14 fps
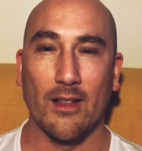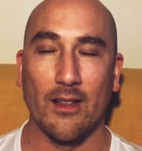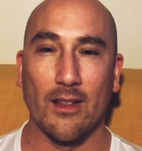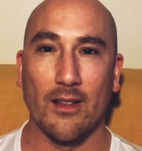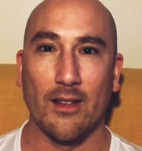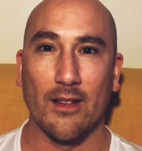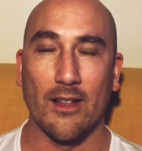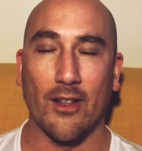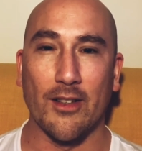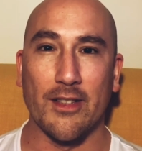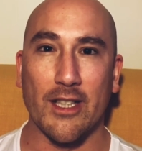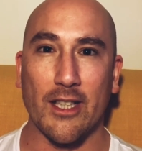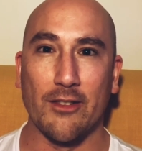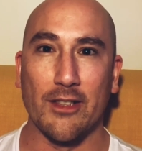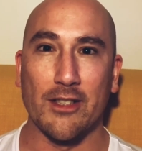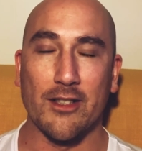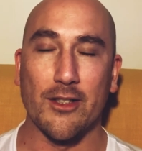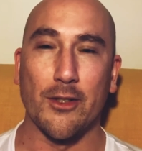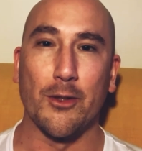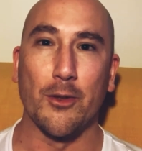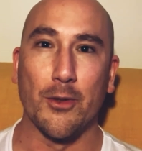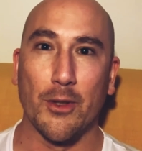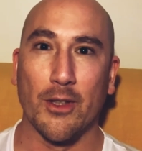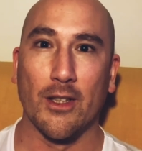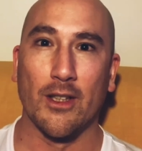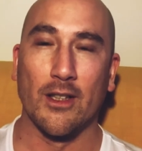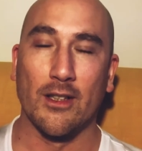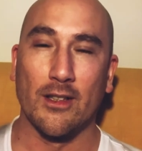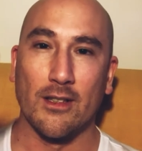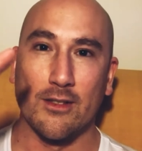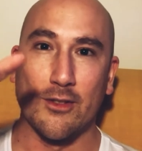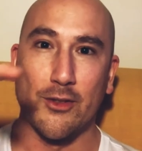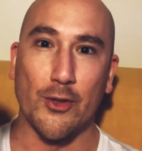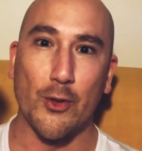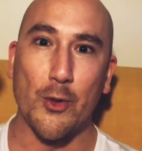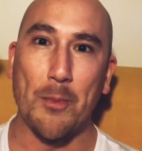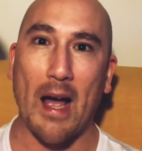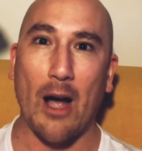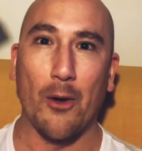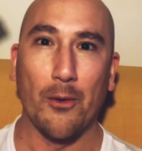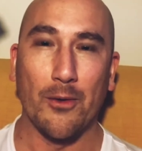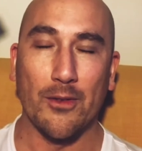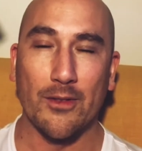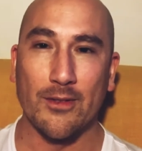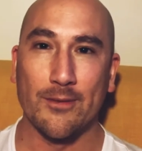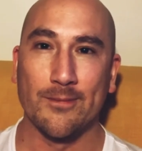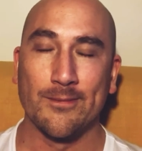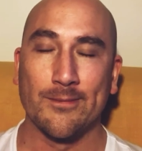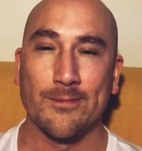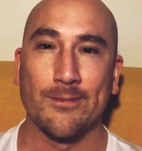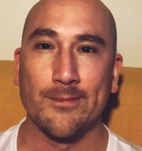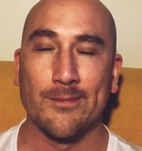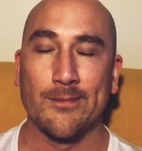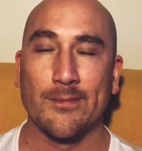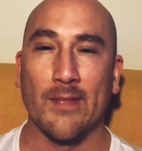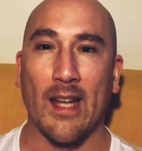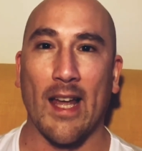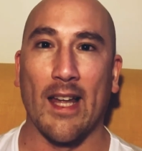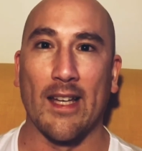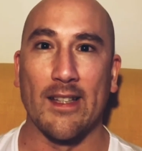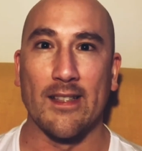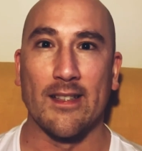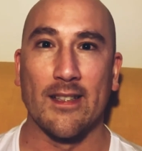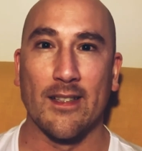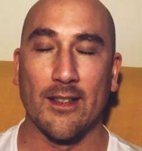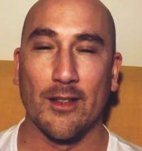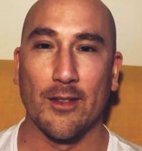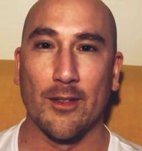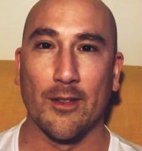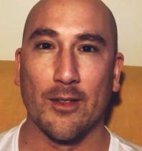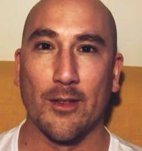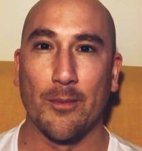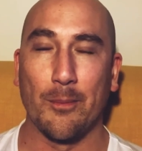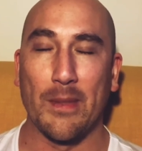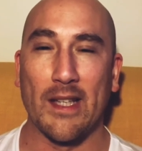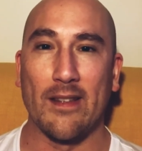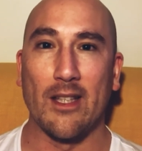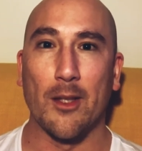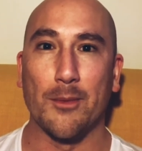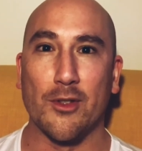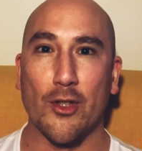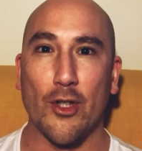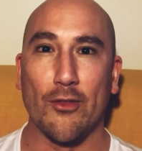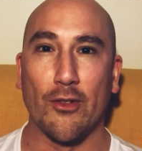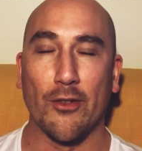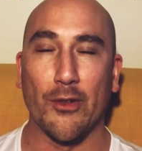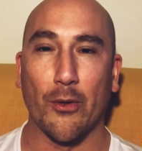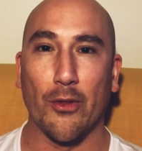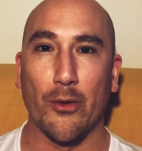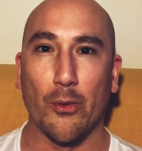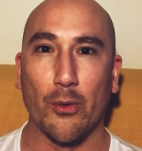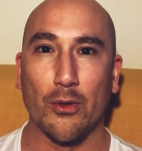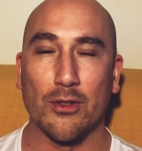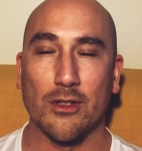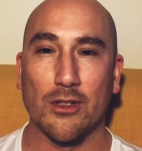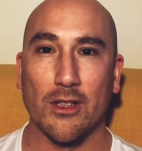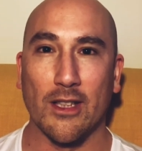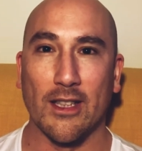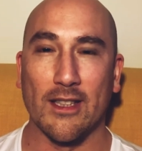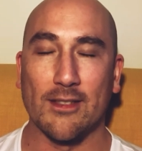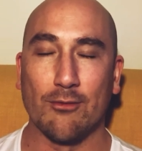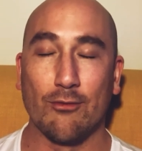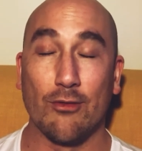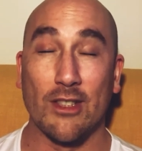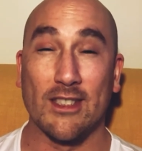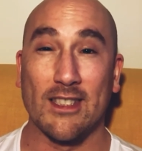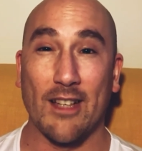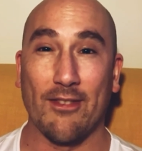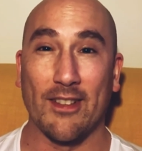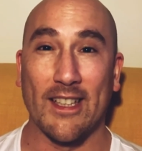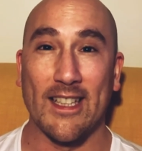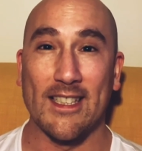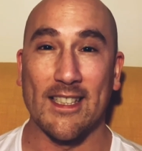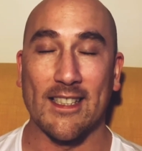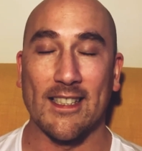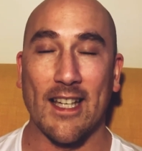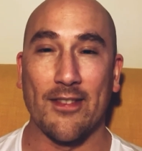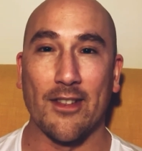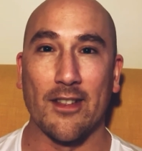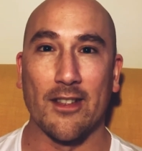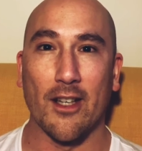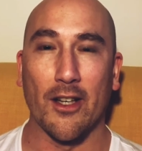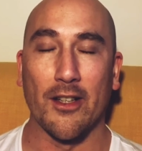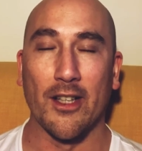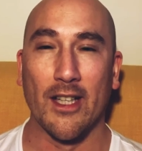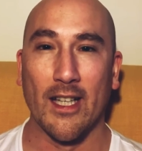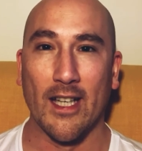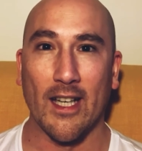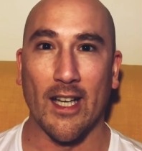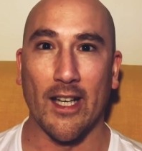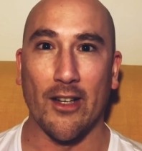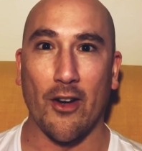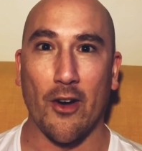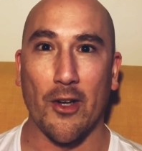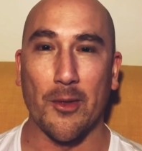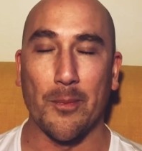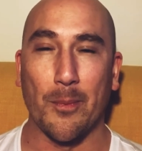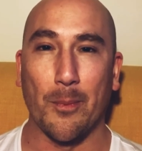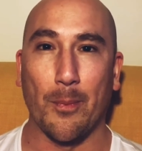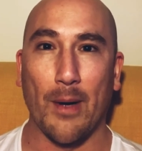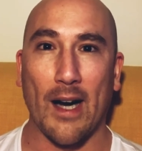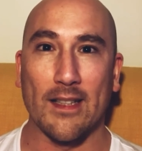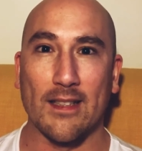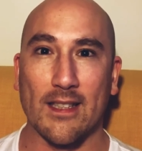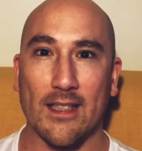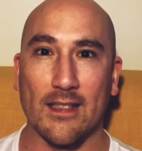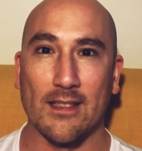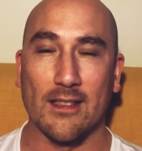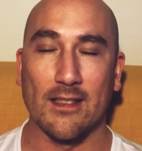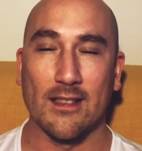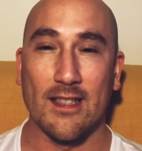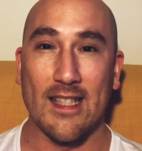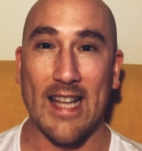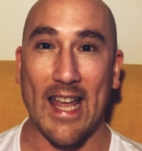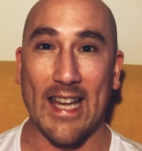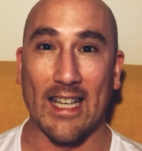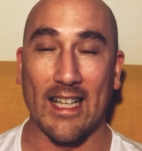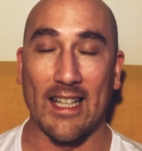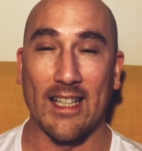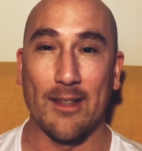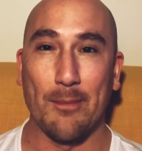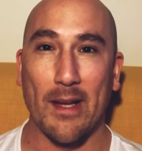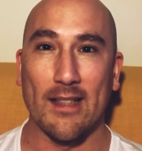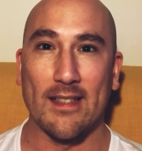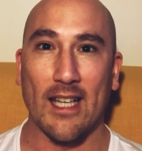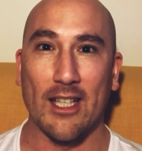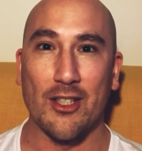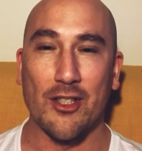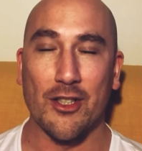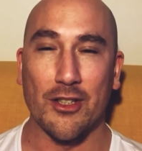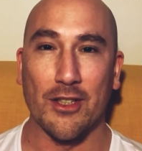the idea is to zoom out and be the observer of your thoughts. And it's definitely easier said than done. And I practice daily meditation,